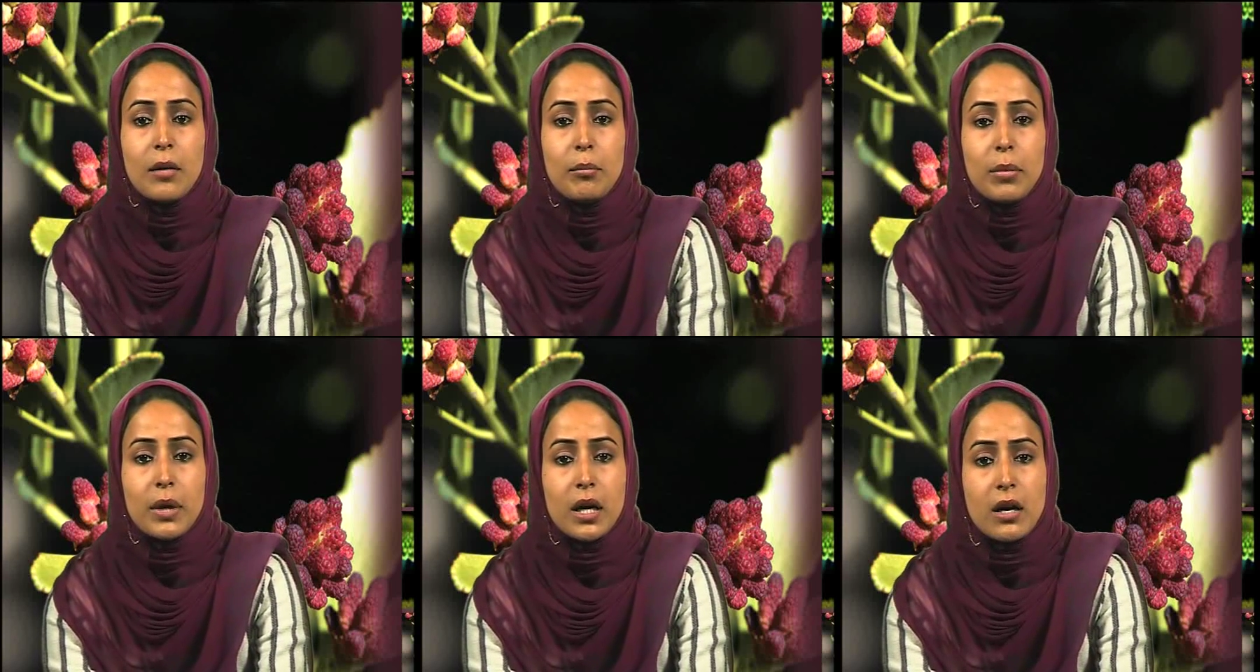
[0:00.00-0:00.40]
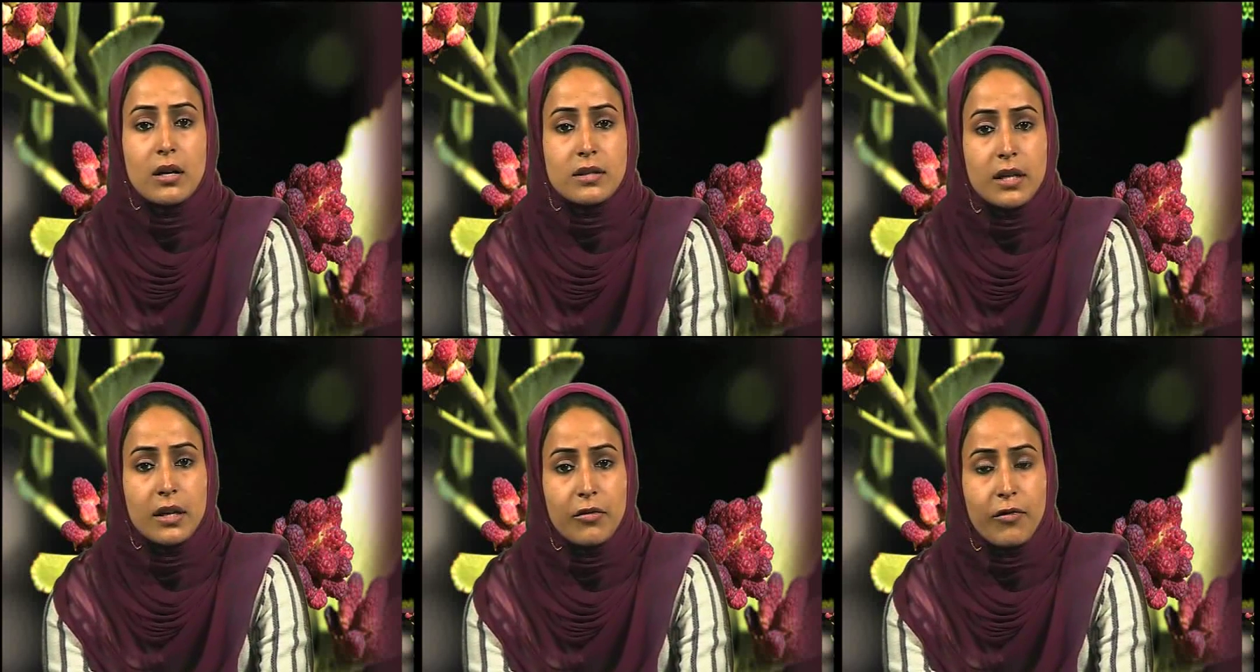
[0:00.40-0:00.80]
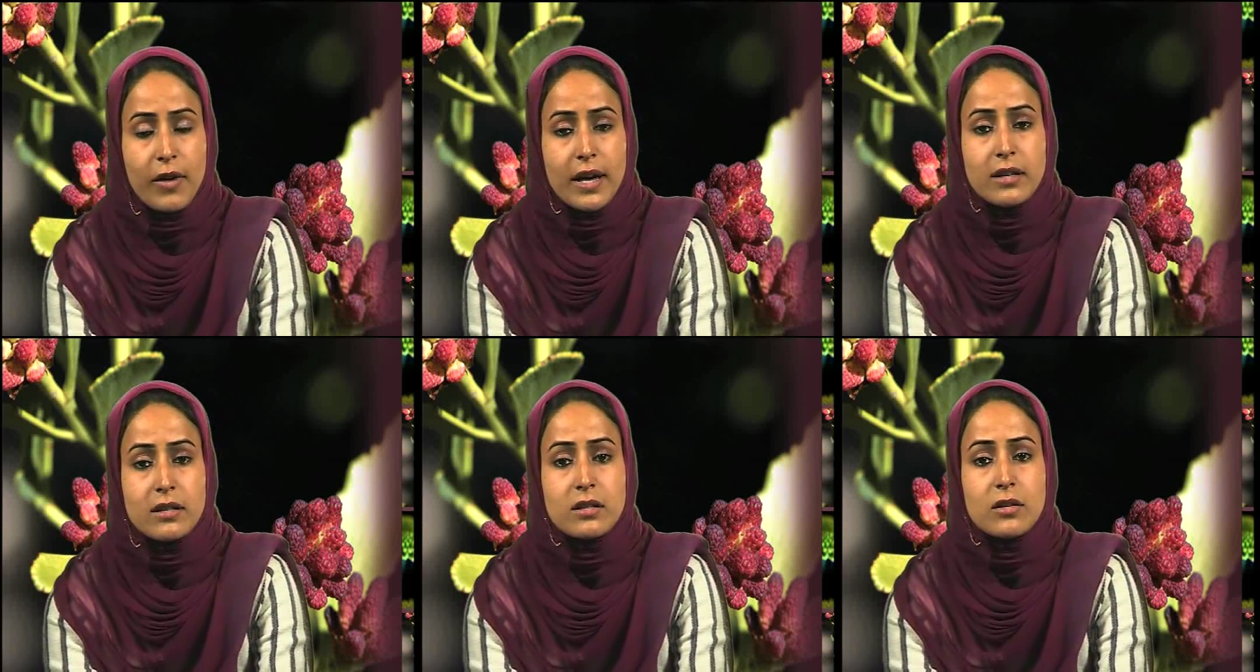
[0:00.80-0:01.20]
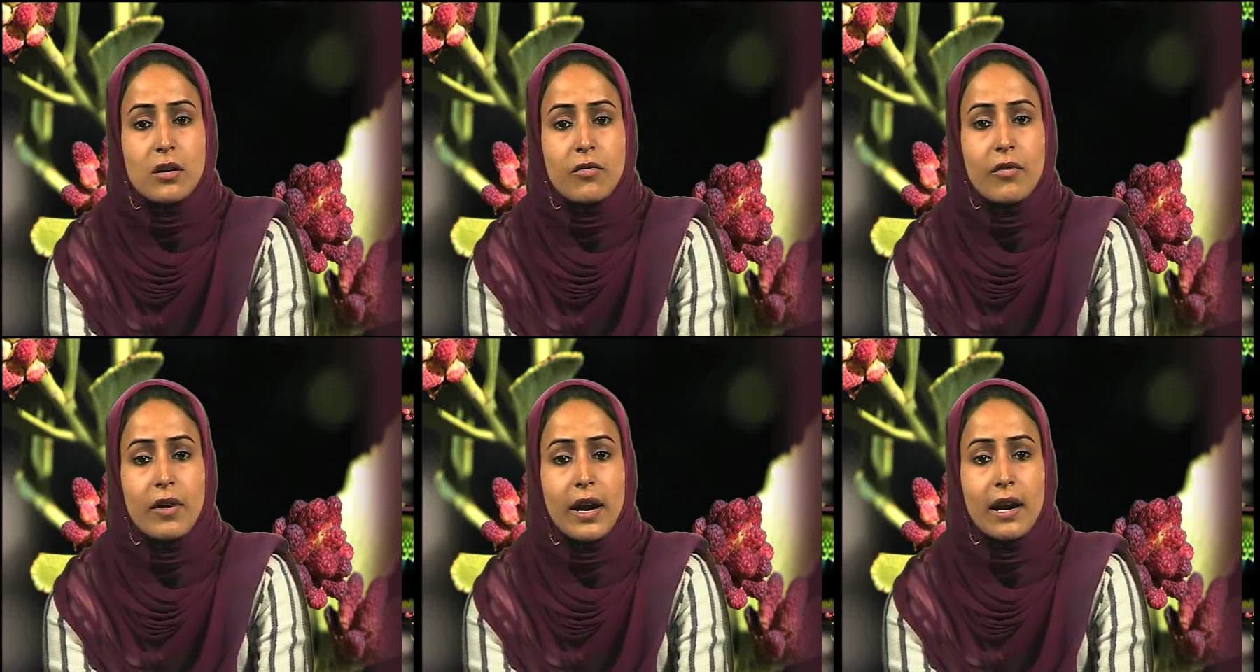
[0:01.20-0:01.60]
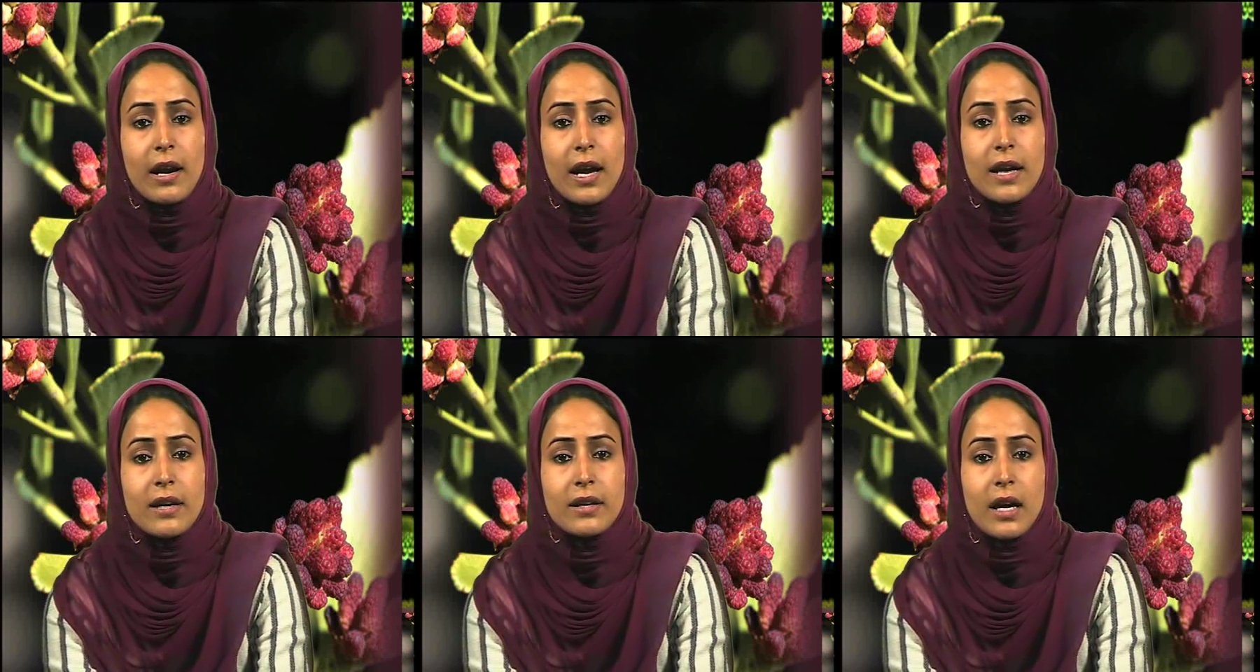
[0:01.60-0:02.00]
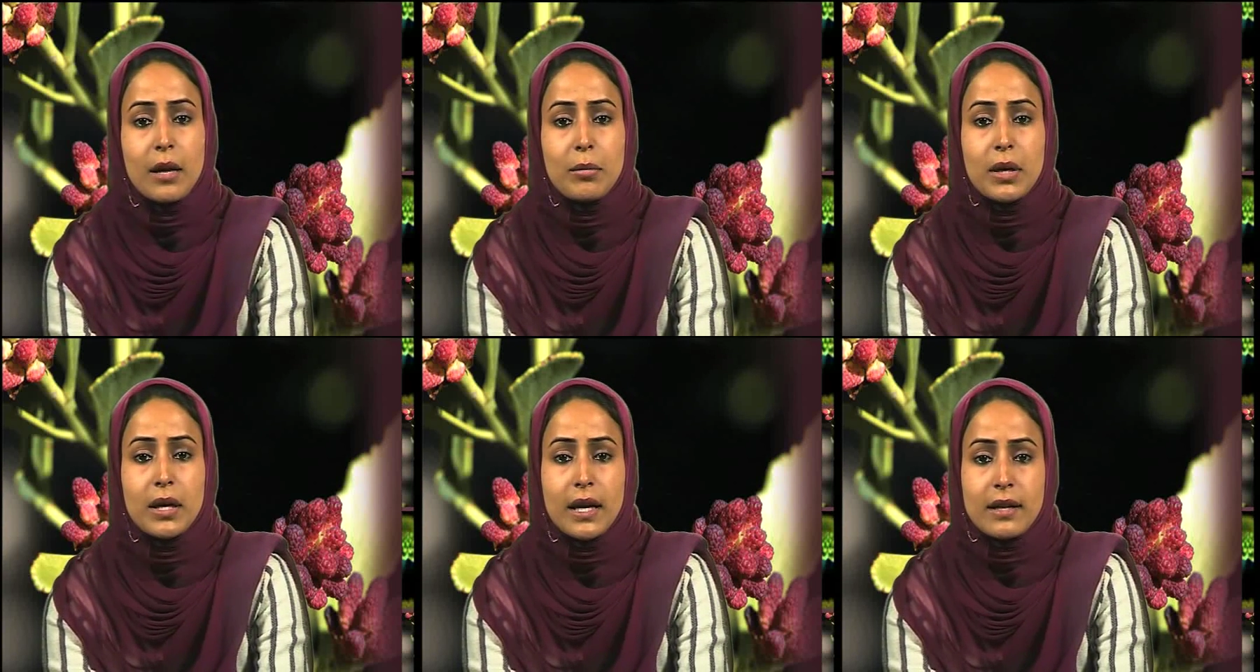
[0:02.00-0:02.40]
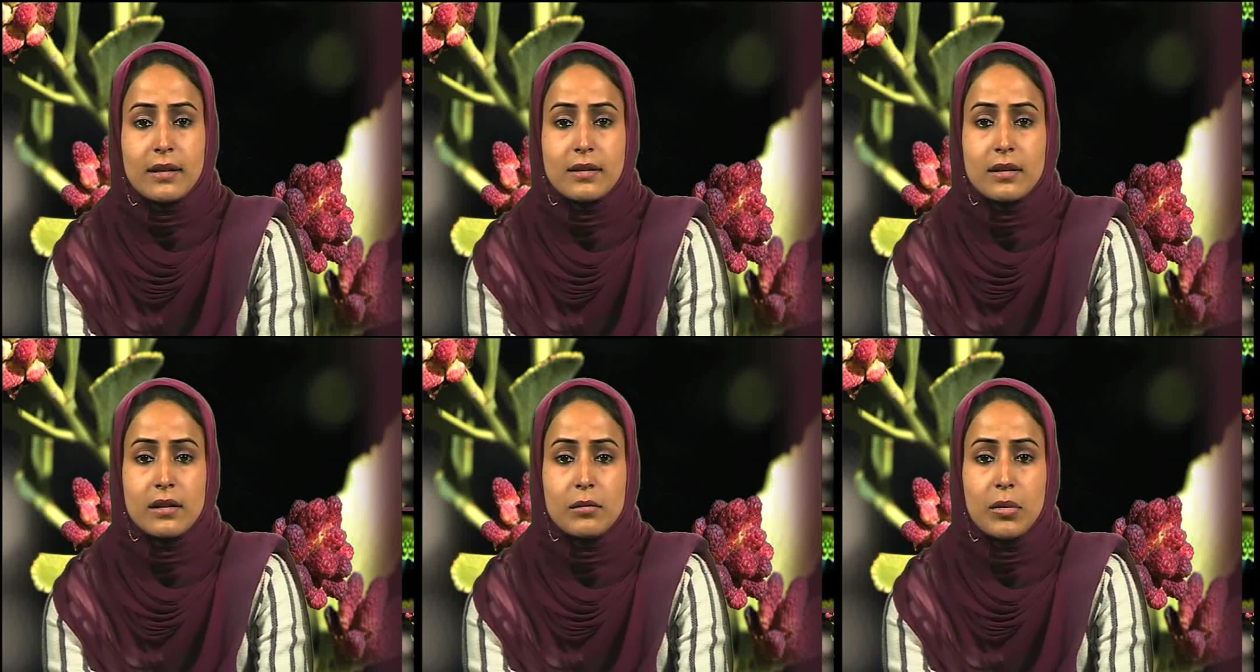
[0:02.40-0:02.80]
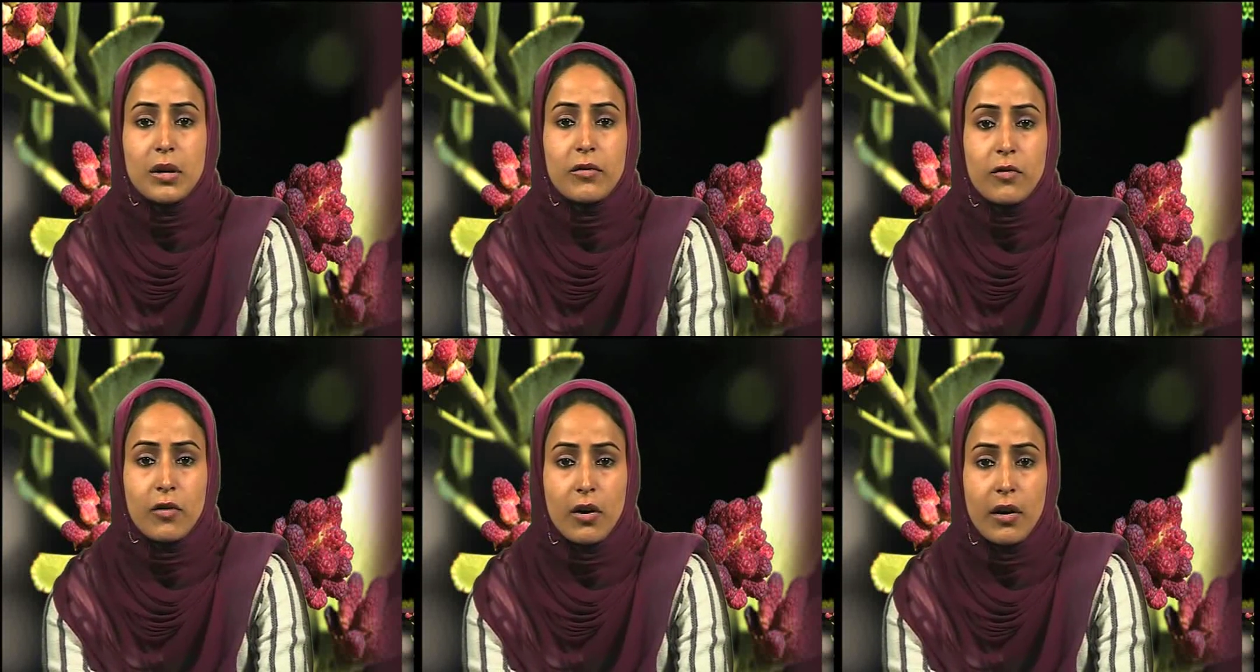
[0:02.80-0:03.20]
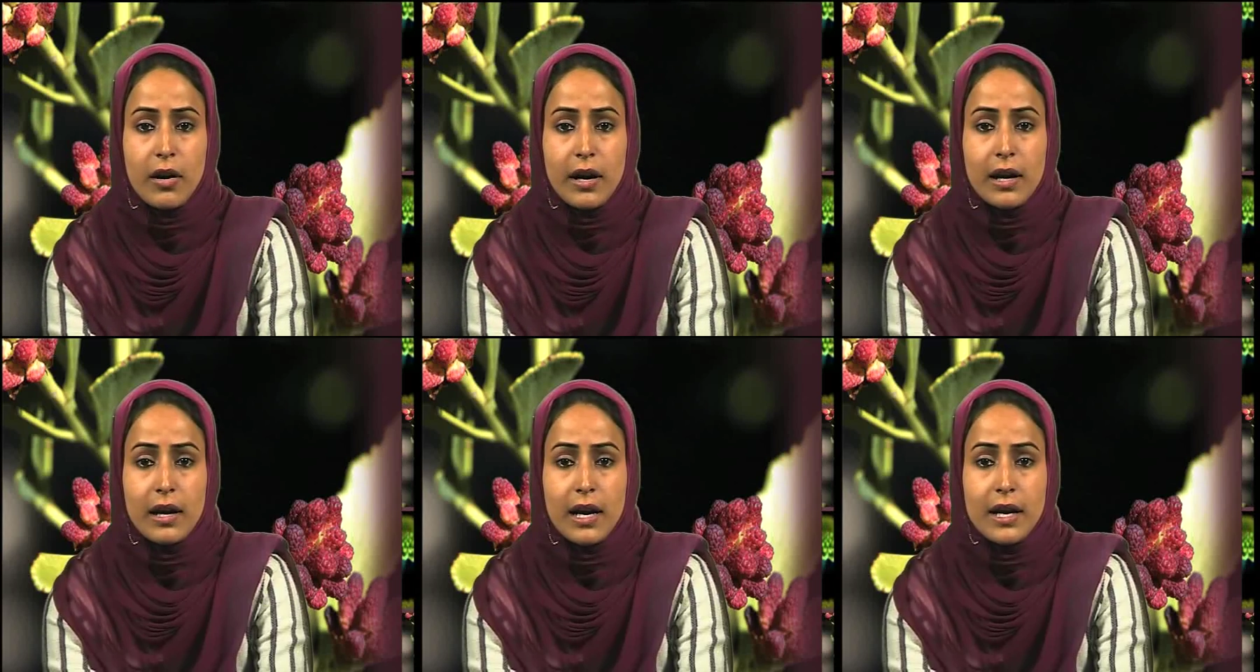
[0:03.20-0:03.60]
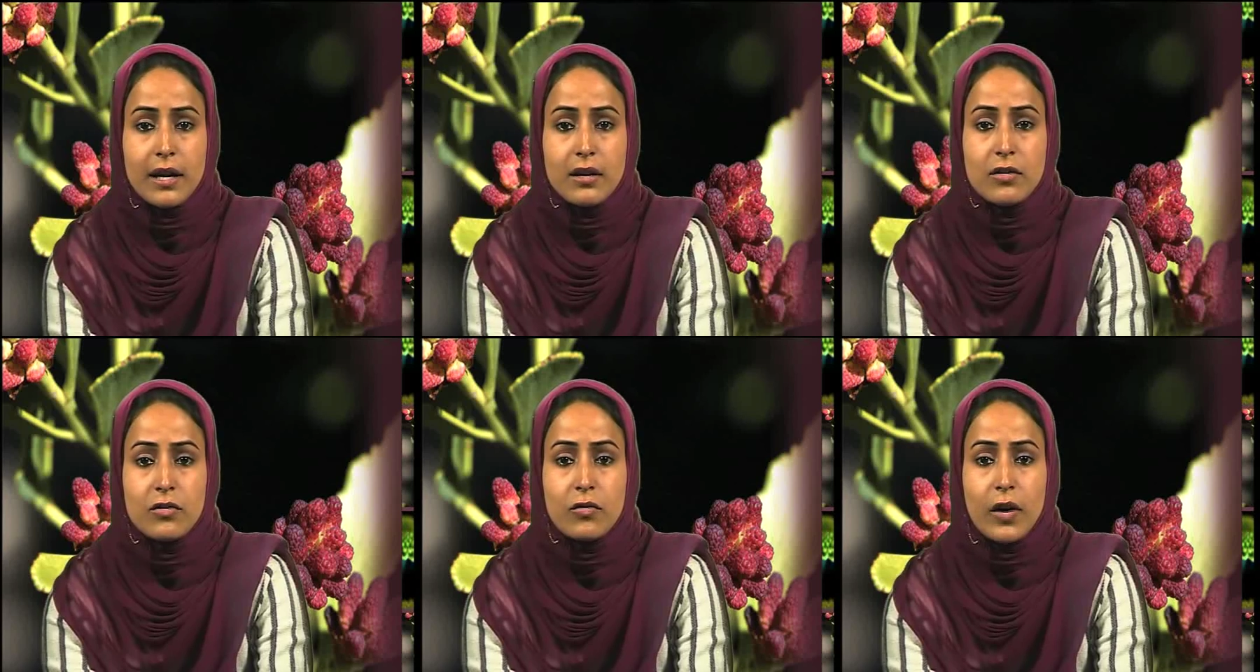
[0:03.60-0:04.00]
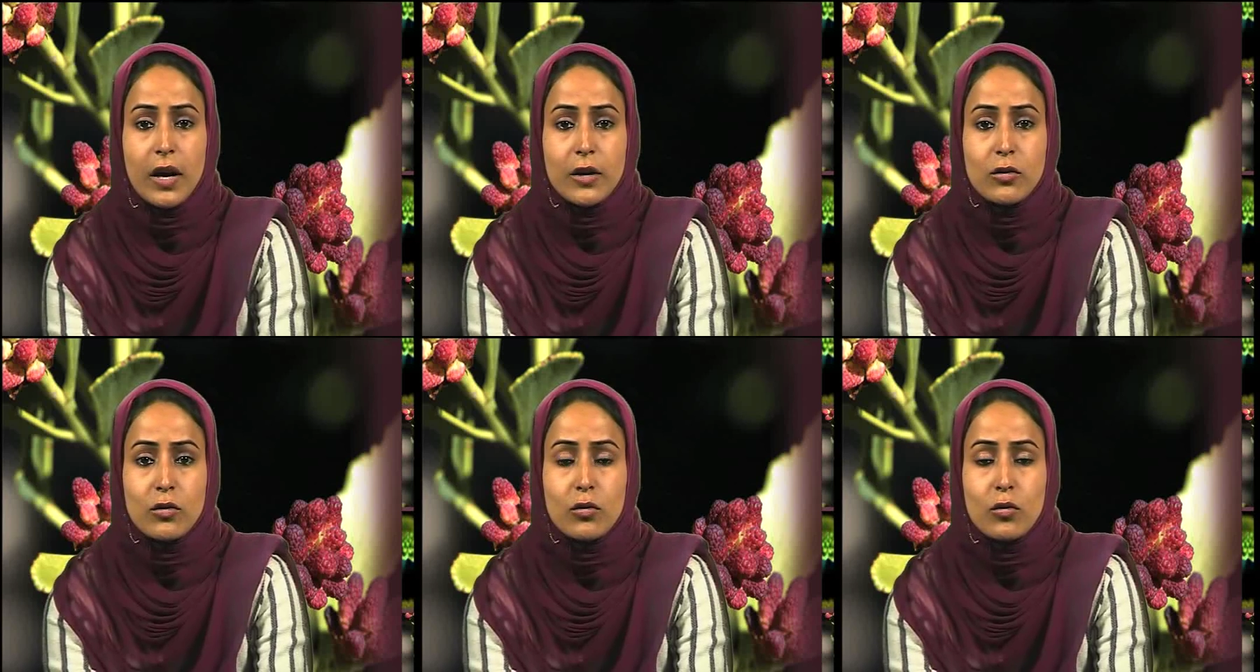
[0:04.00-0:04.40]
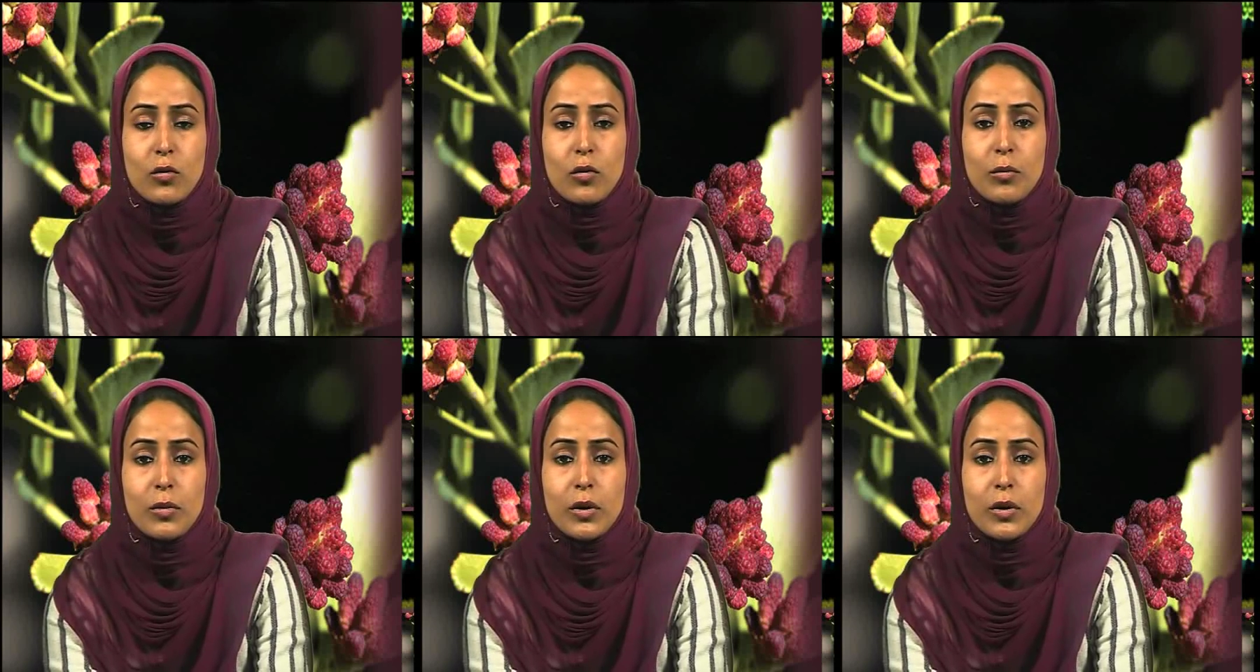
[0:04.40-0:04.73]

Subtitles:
Because the effects of red light can be cancelled by far red light, phytochrome